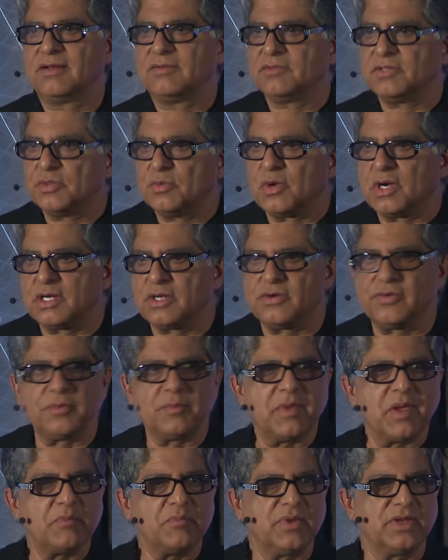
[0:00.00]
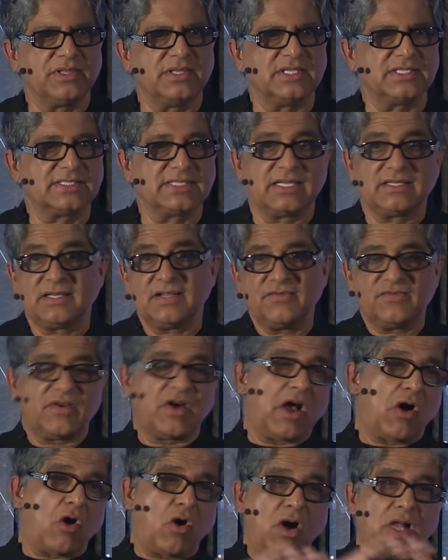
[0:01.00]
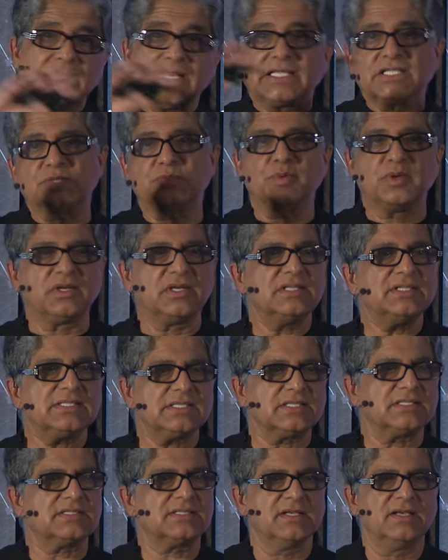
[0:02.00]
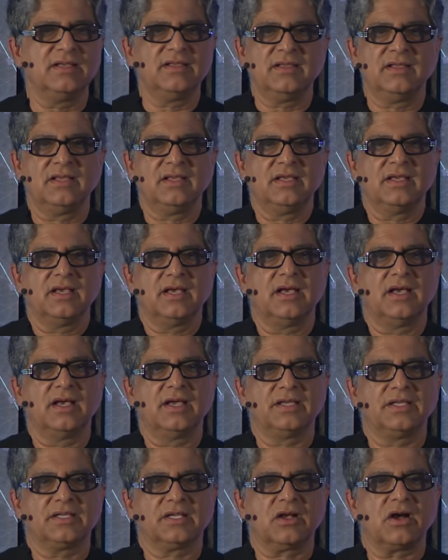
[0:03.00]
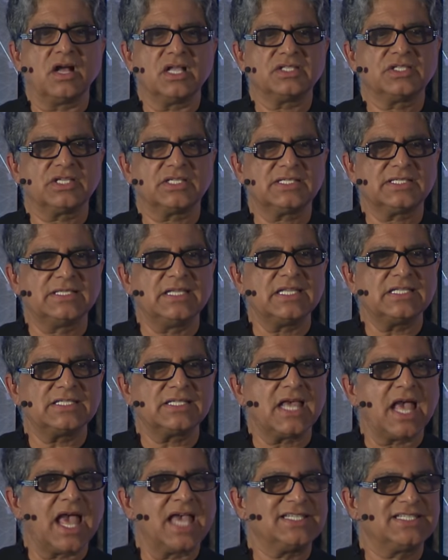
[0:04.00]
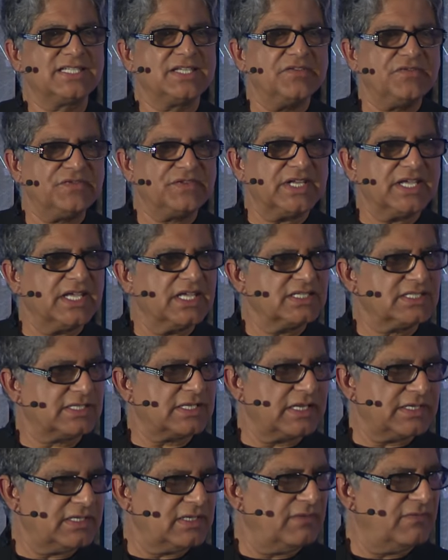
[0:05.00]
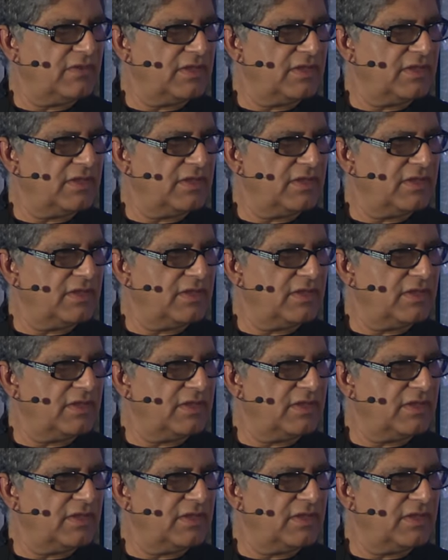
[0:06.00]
you want to remember this. And if all experience is consciousness sifting itself